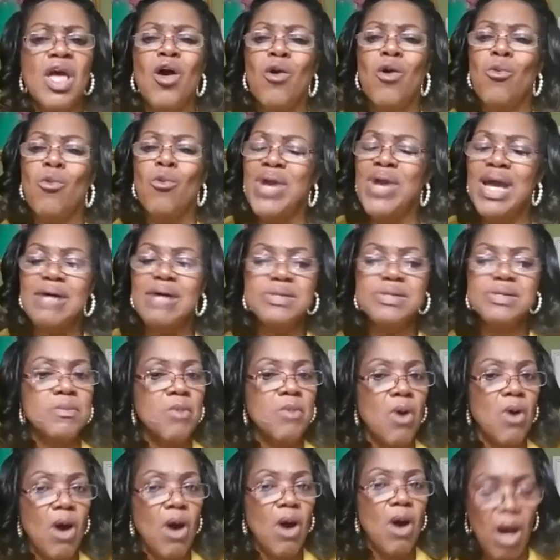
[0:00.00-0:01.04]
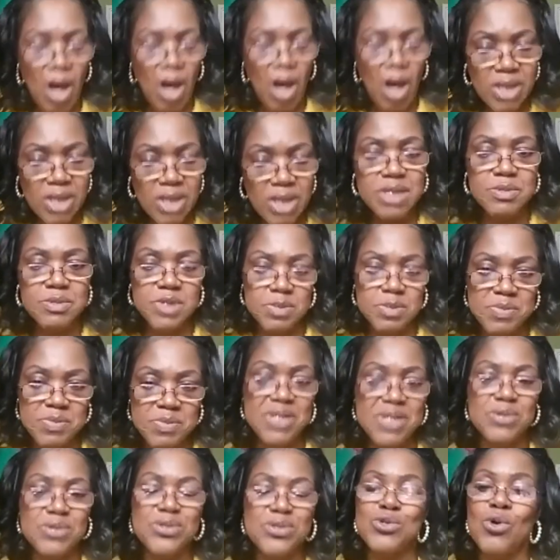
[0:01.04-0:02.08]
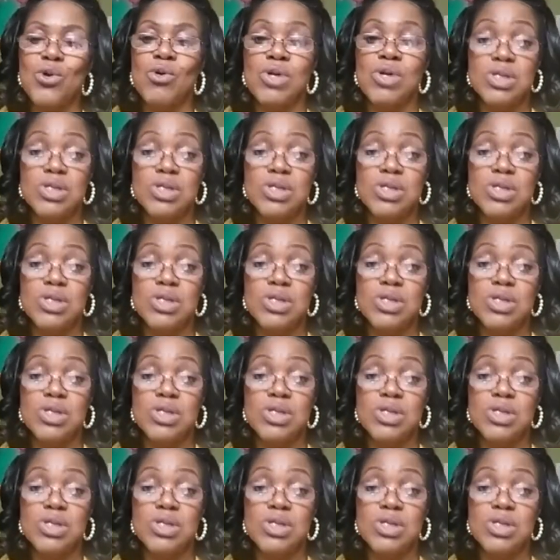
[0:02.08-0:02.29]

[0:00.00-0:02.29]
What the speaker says: We have some awesome speakers who are going to